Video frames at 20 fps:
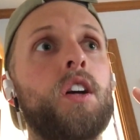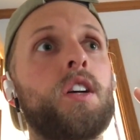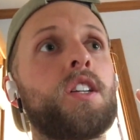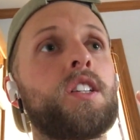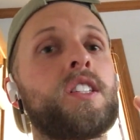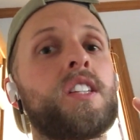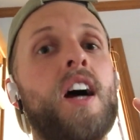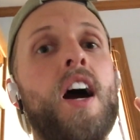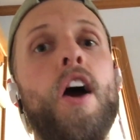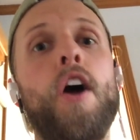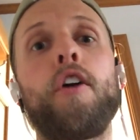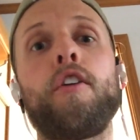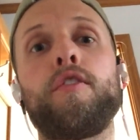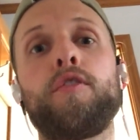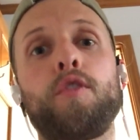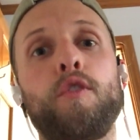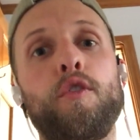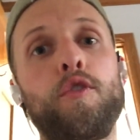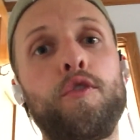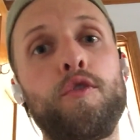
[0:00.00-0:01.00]
desire
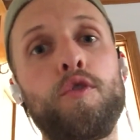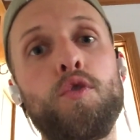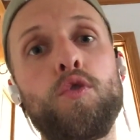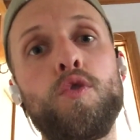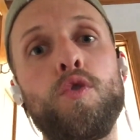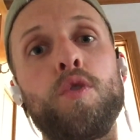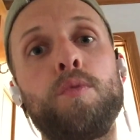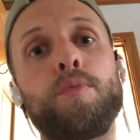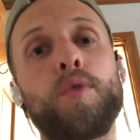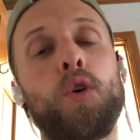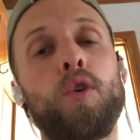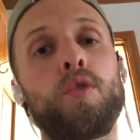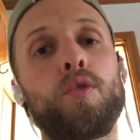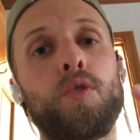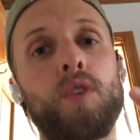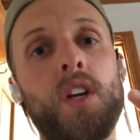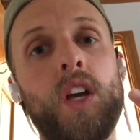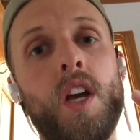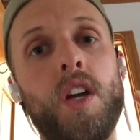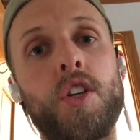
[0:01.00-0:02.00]
for food,
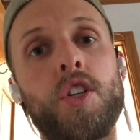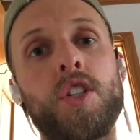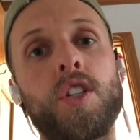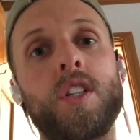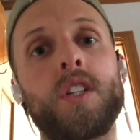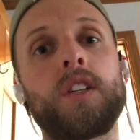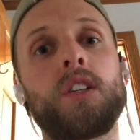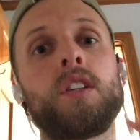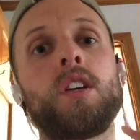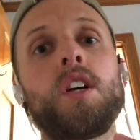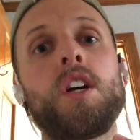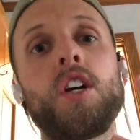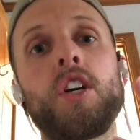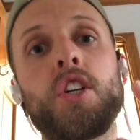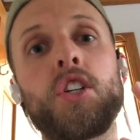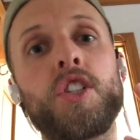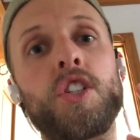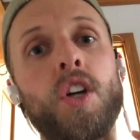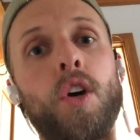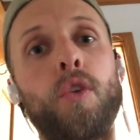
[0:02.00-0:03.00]
procreation,
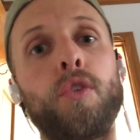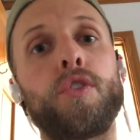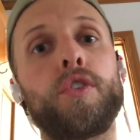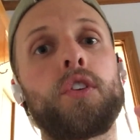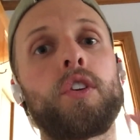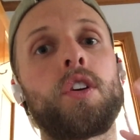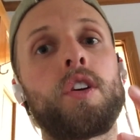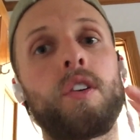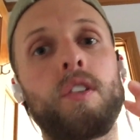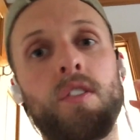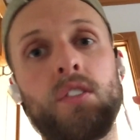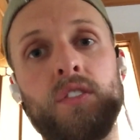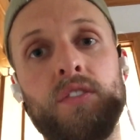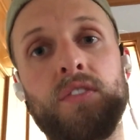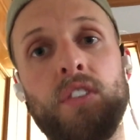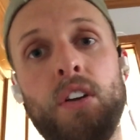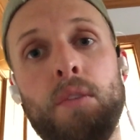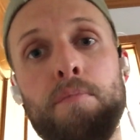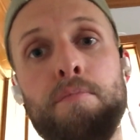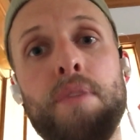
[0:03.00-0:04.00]
shelter, these
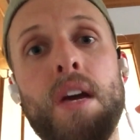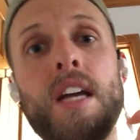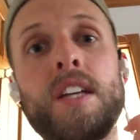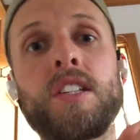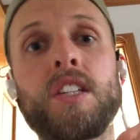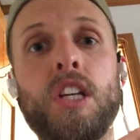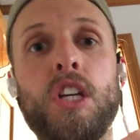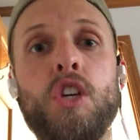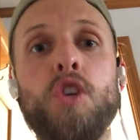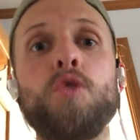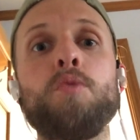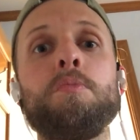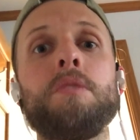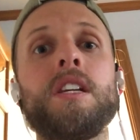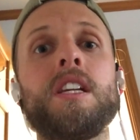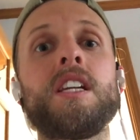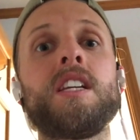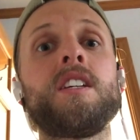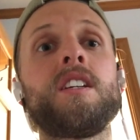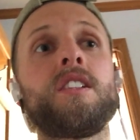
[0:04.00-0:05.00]
very basic
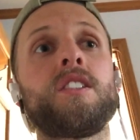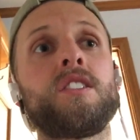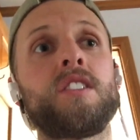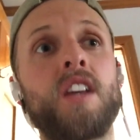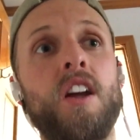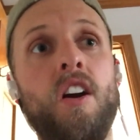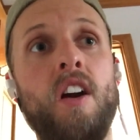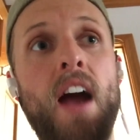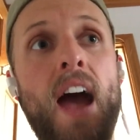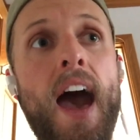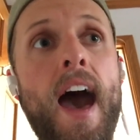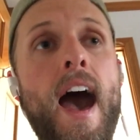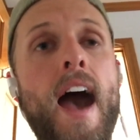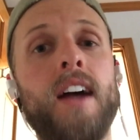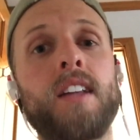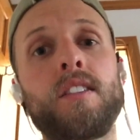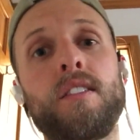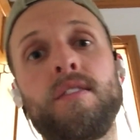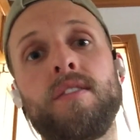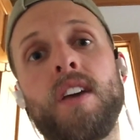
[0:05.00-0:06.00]
human needs. They're
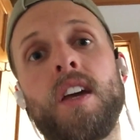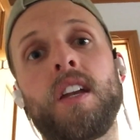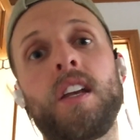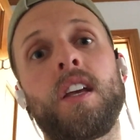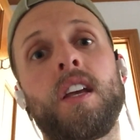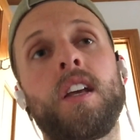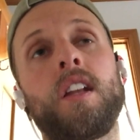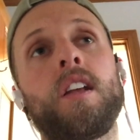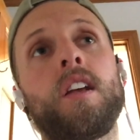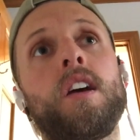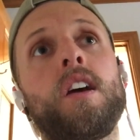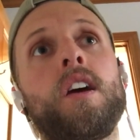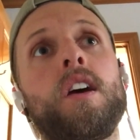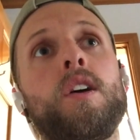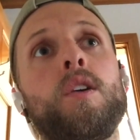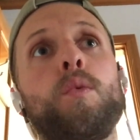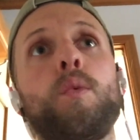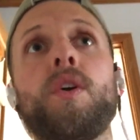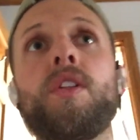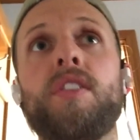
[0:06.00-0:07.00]
activating it
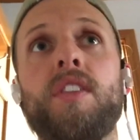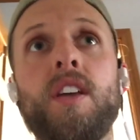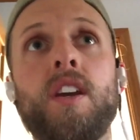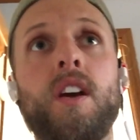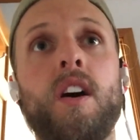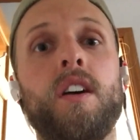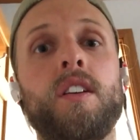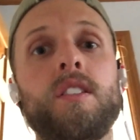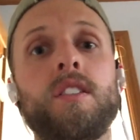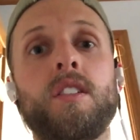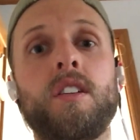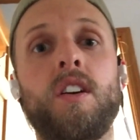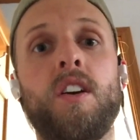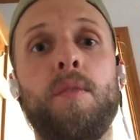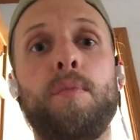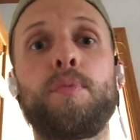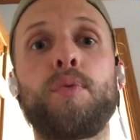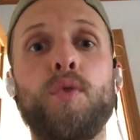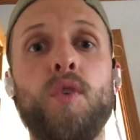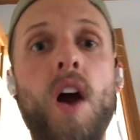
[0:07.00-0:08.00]
within us, and
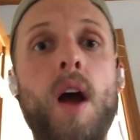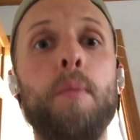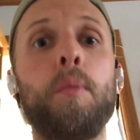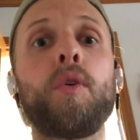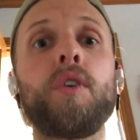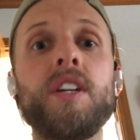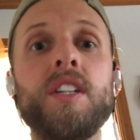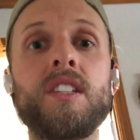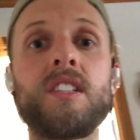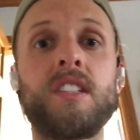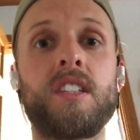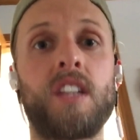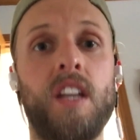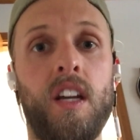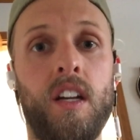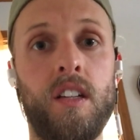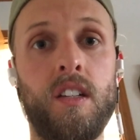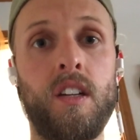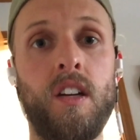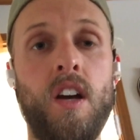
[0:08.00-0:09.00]
our primal
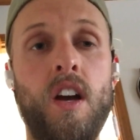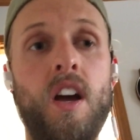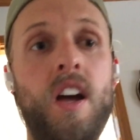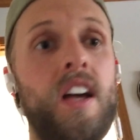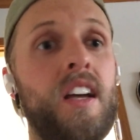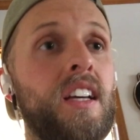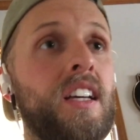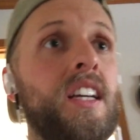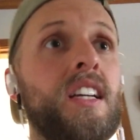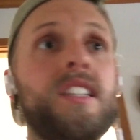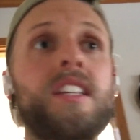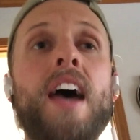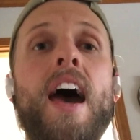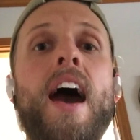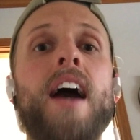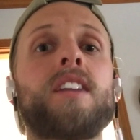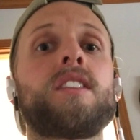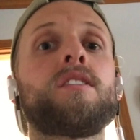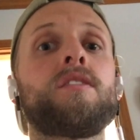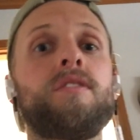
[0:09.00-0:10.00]
instinct gets
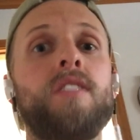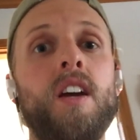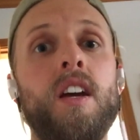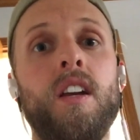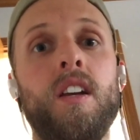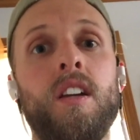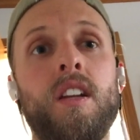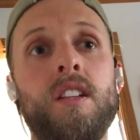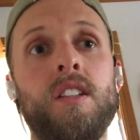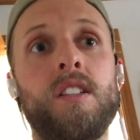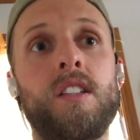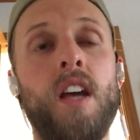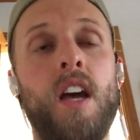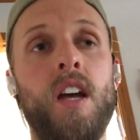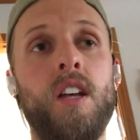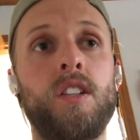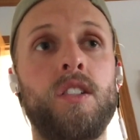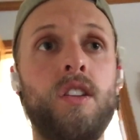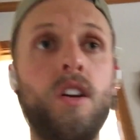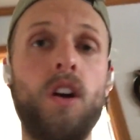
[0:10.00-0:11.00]
activated and
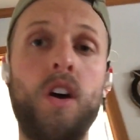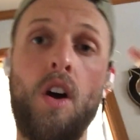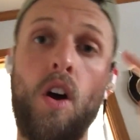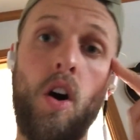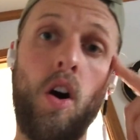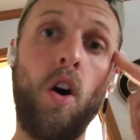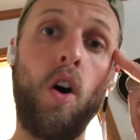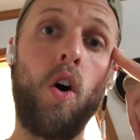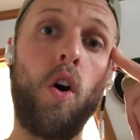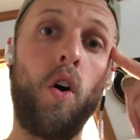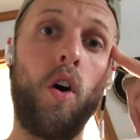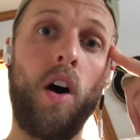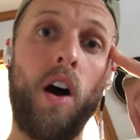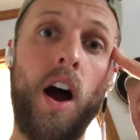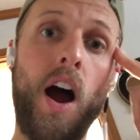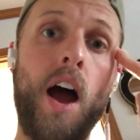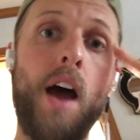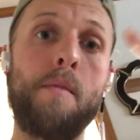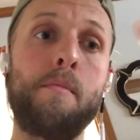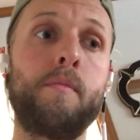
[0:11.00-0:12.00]
says, oh,
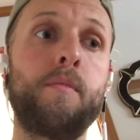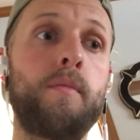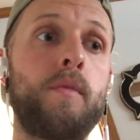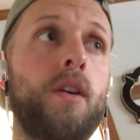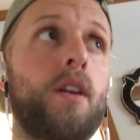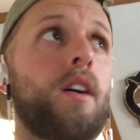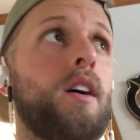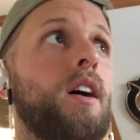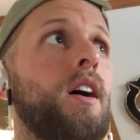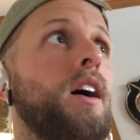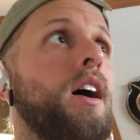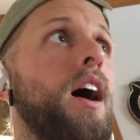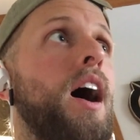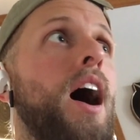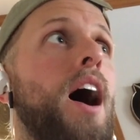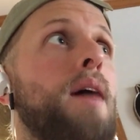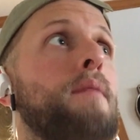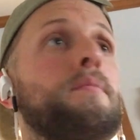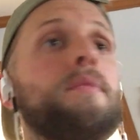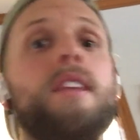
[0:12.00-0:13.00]
I'm
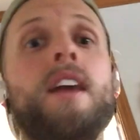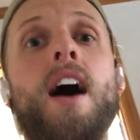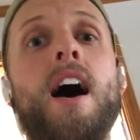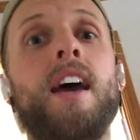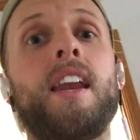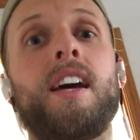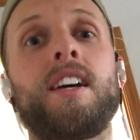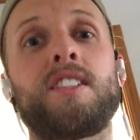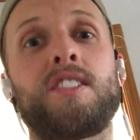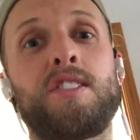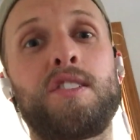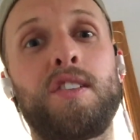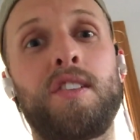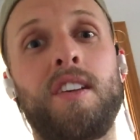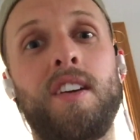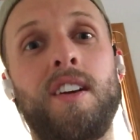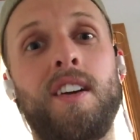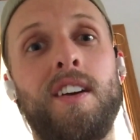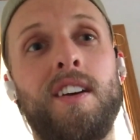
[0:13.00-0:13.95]
not as